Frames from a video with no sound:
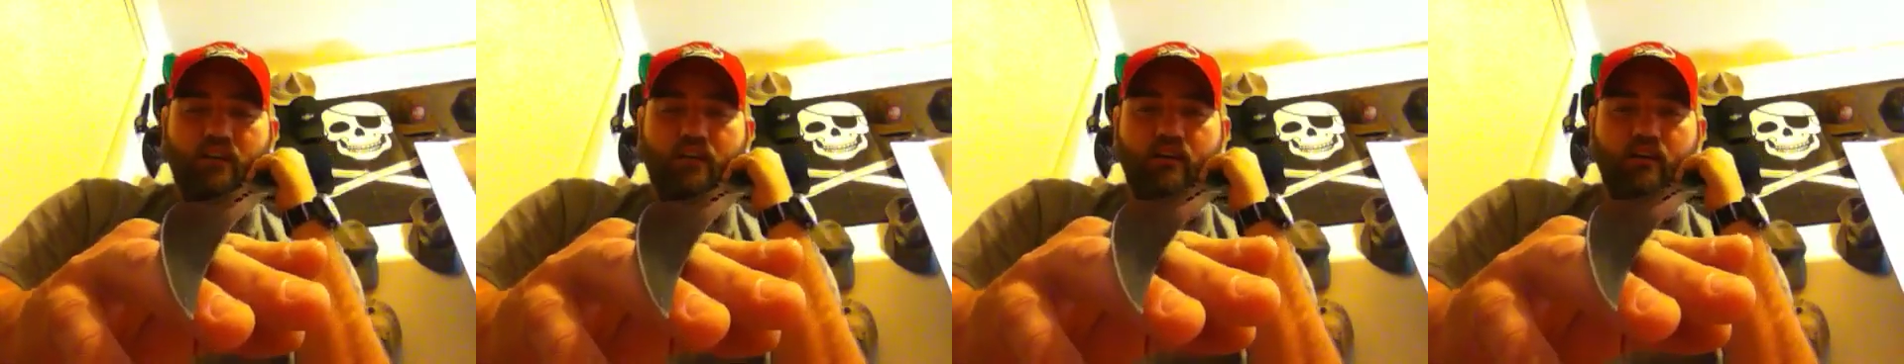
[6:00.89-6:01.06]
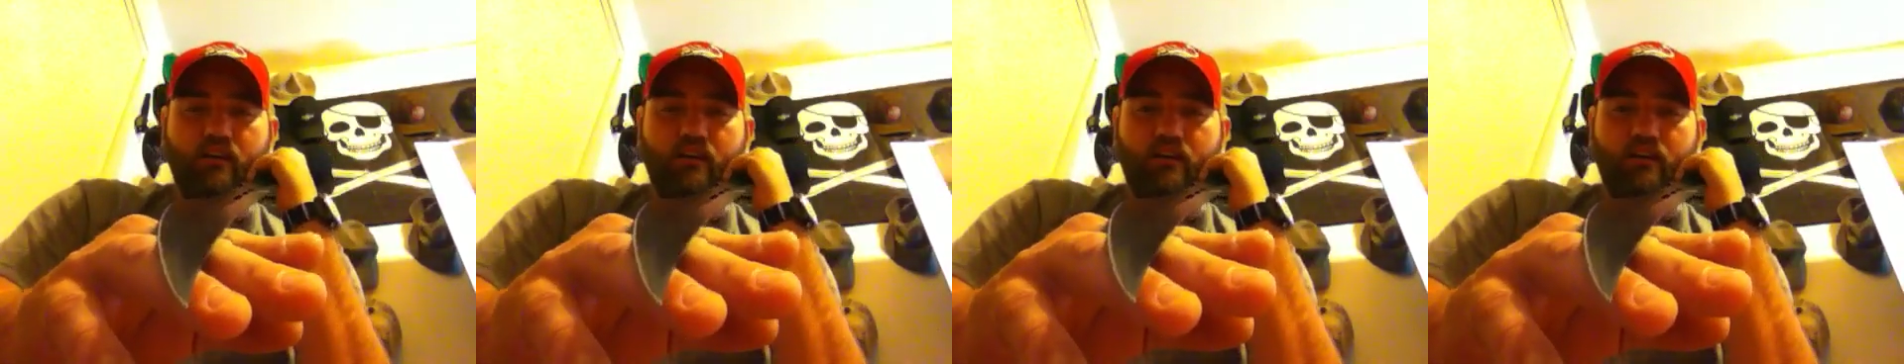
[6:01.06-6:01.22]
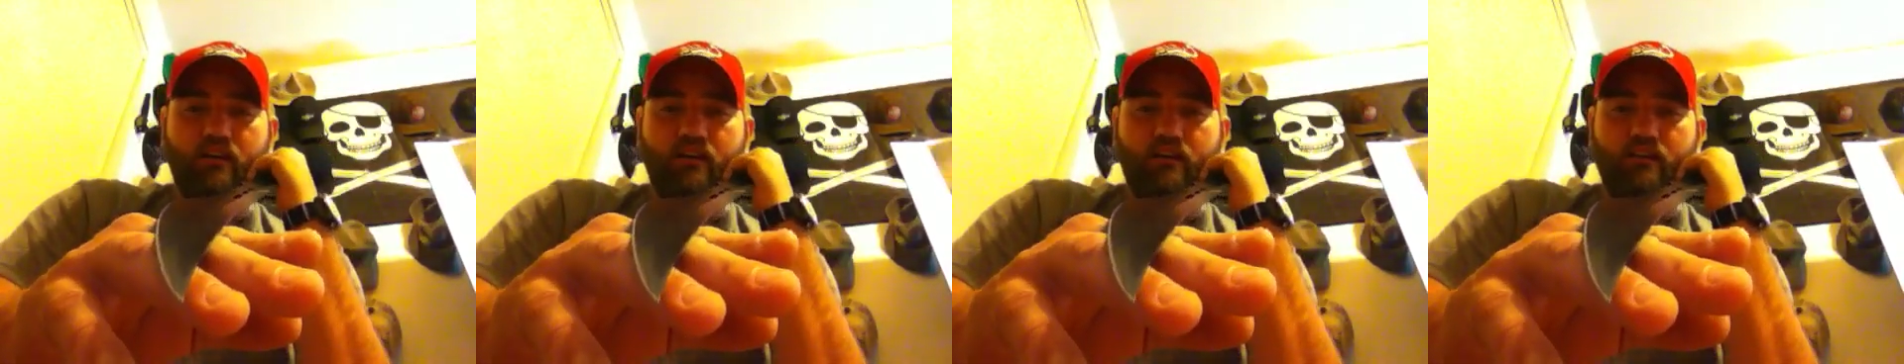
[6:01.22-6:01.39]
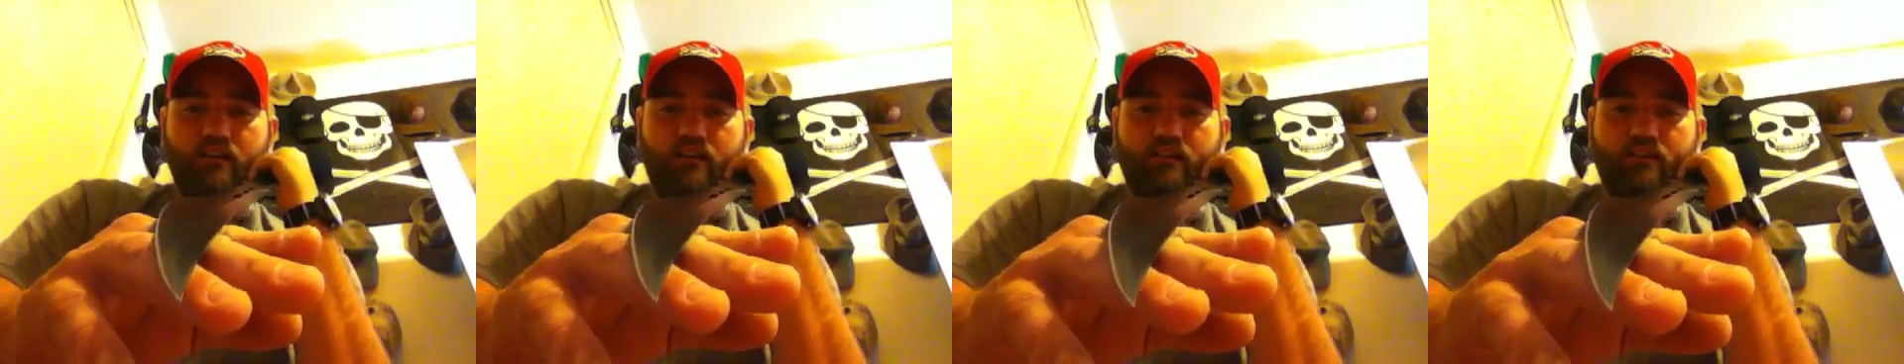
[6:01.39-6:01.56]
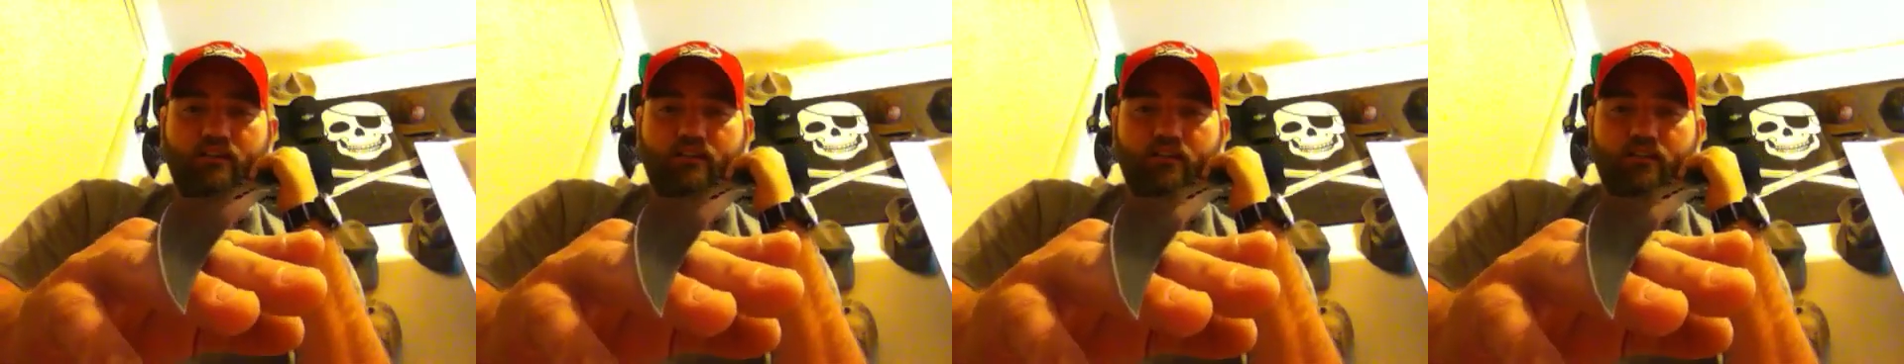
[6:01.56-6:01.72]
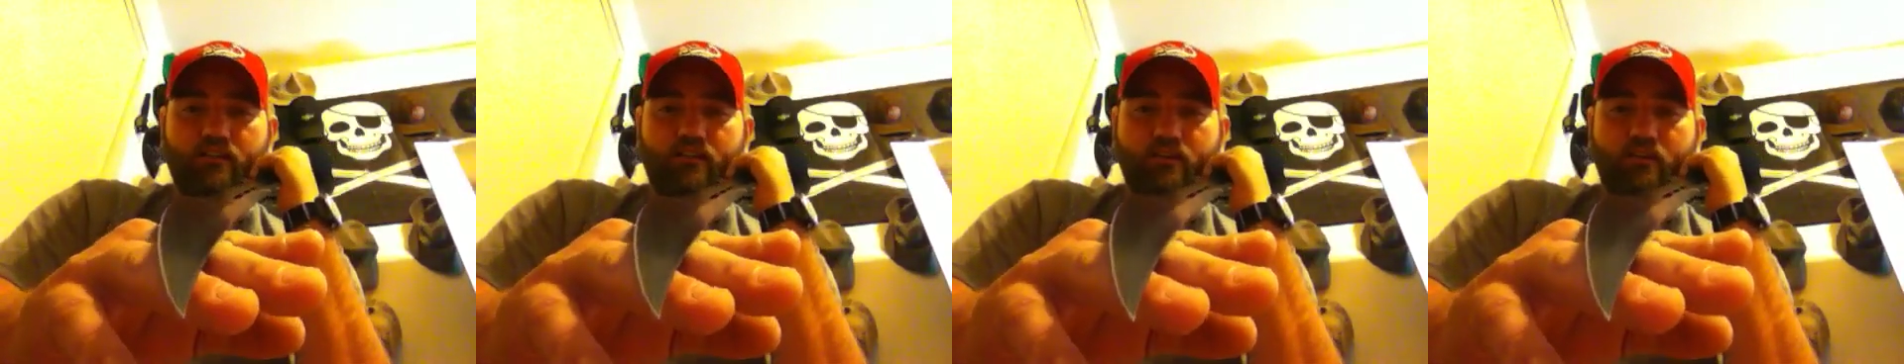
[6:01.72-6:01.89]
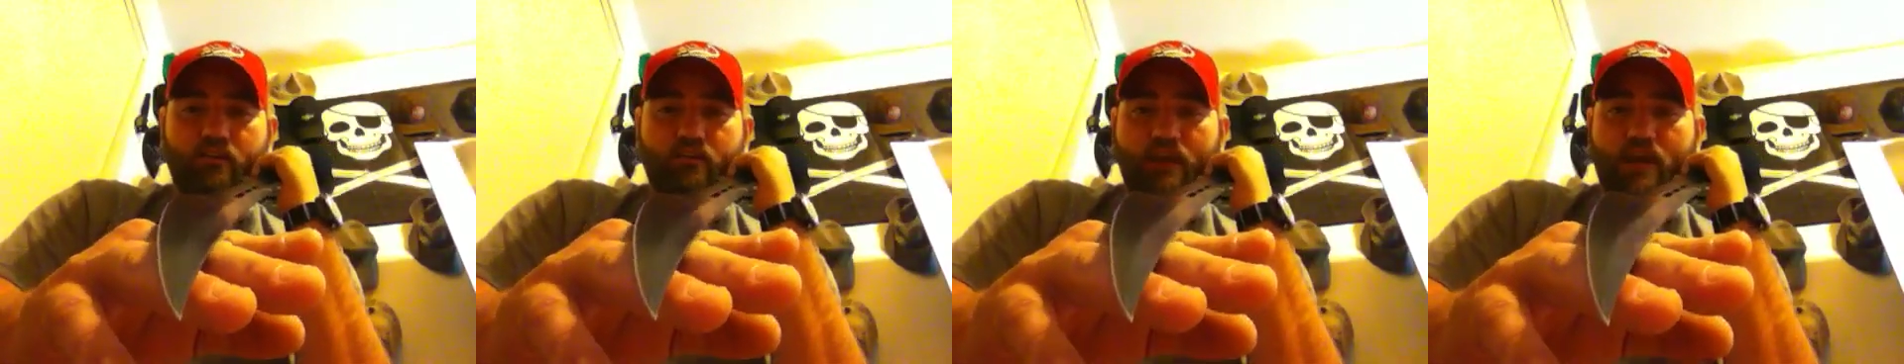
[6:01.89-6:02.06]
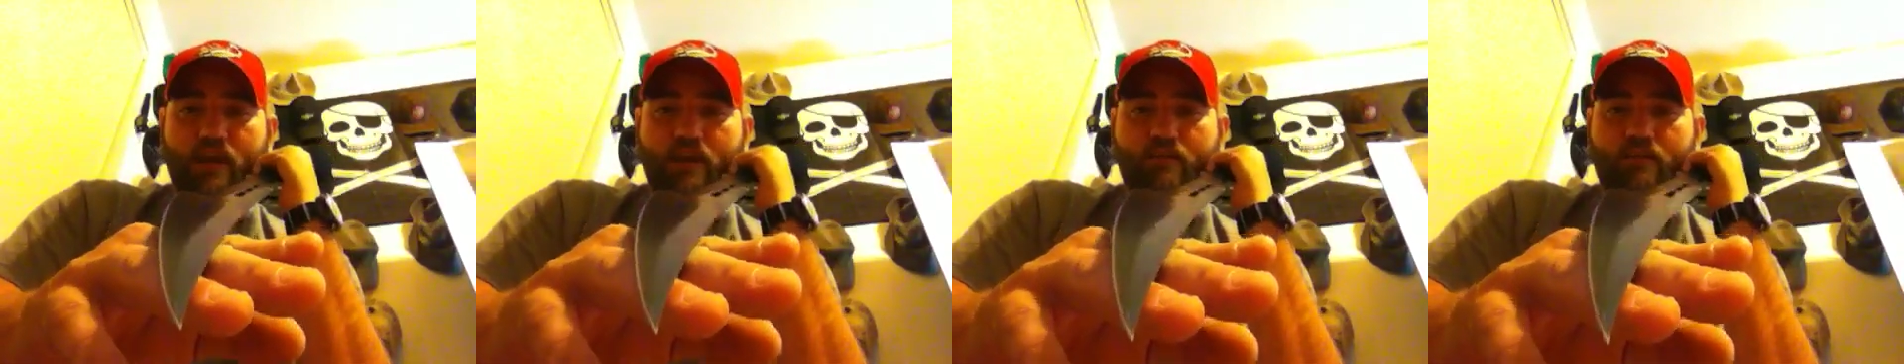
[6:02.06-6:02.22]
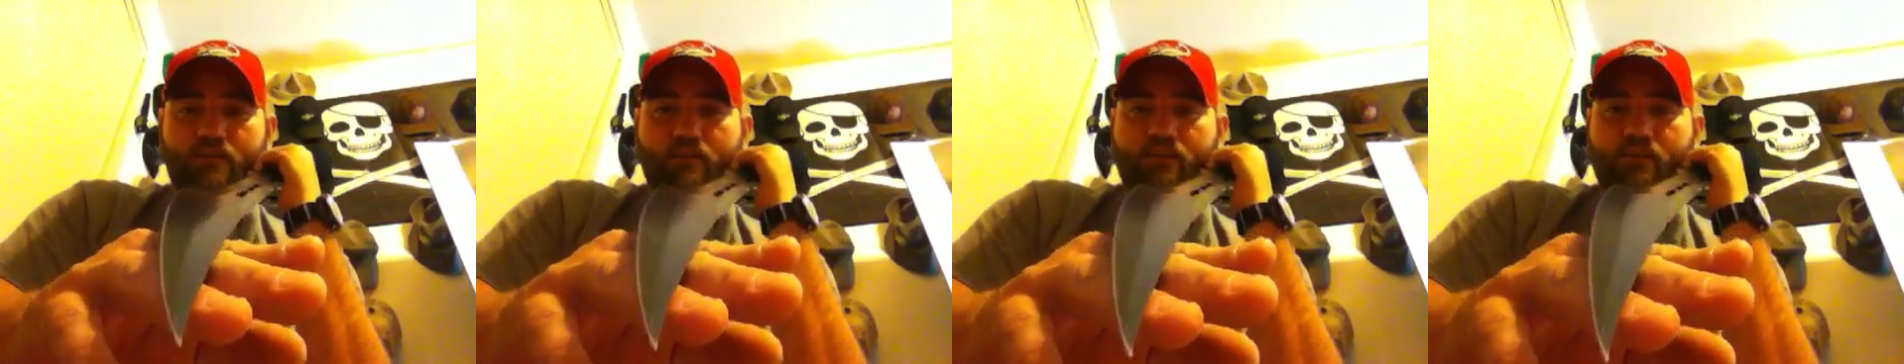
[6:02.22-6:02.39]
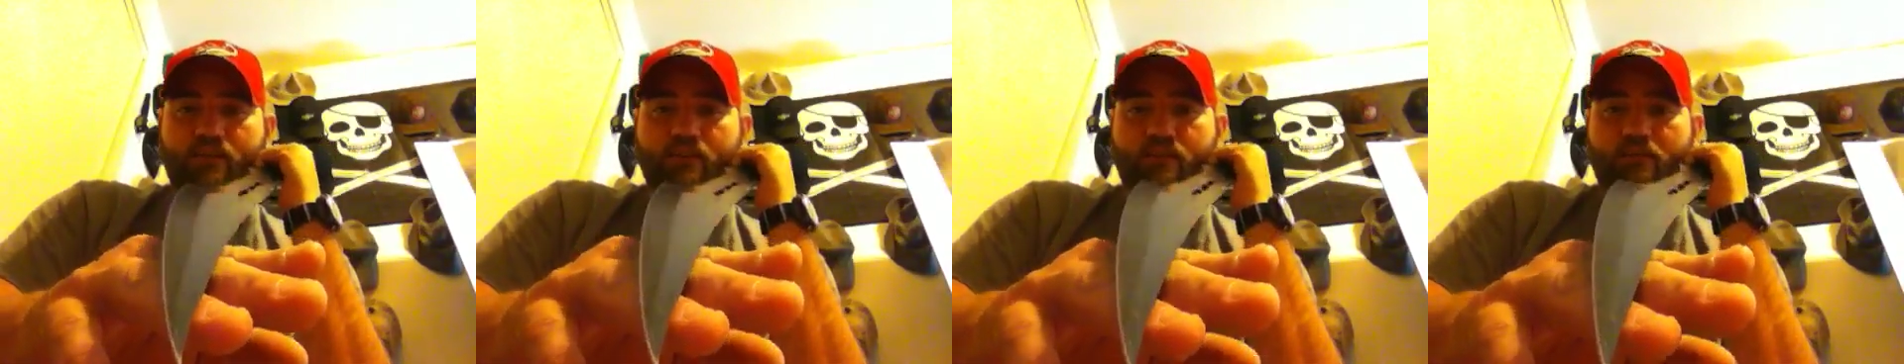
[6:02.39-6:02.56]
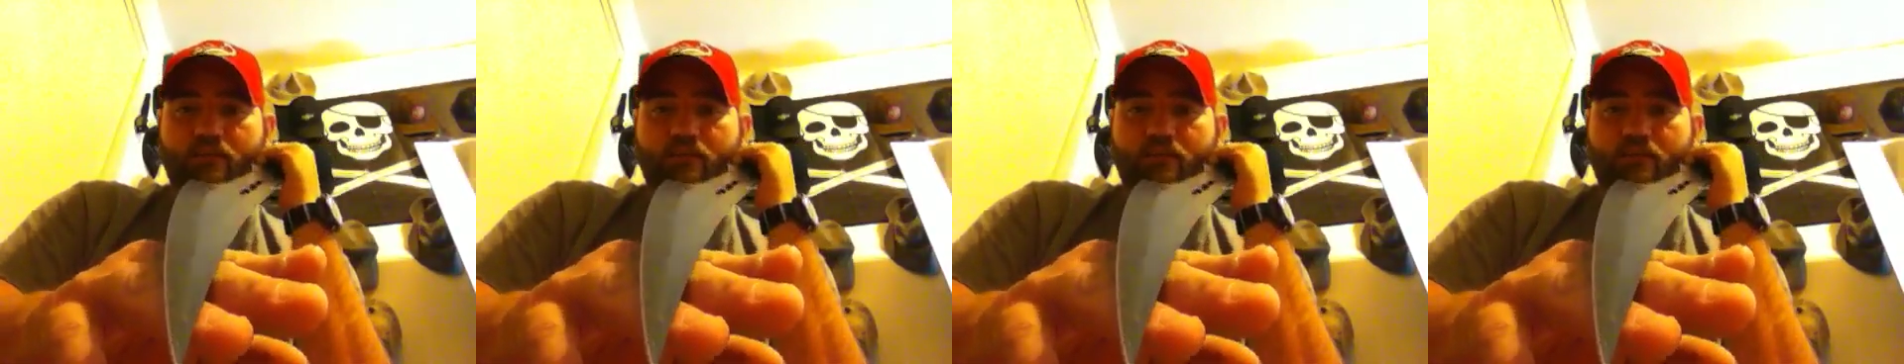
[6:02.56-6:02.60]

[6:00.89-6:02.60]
to do damage